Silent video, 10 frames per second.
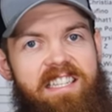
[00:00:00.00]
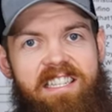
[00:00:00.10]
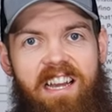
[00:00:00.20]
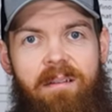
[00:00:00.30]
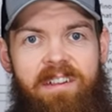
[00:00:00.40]

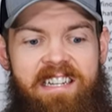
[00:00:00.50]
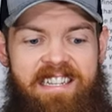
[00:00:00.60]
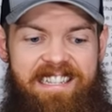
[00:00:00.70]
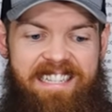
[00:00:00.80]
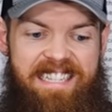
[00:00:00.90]
is i
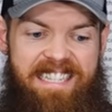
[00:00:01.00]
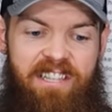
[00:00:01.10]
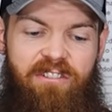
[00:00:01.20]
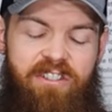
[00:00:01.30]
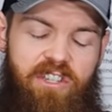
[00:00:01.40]
mean
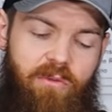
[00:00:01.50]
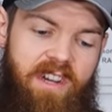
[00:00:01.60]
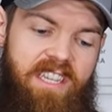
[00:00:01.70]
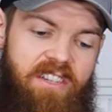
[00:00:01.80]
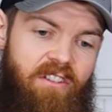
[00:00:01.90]
you can
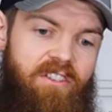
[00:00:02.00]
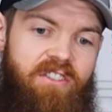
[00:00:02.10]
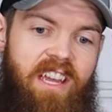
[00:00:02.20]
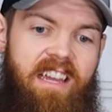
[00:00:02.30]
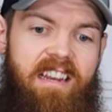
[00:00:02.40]
squeeze it as hard as
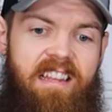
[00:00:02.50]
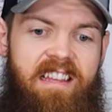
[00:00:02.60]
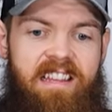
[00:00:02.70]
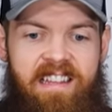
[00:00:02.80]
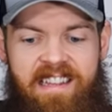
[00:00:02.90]
you can
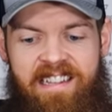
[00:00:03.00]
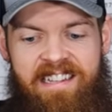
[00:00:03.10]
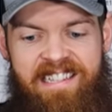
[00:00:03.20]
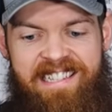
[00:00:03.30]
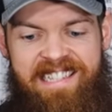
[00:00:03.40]

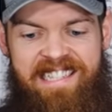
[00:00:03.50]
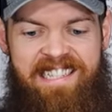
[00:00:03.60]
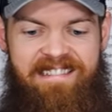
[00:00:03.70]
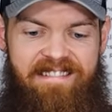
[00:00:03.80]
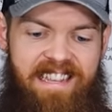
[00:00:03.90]

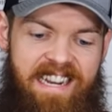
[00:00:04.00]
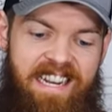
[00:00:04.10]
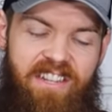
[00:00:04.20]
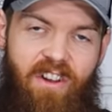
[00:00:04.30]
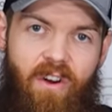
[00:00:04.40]
and it is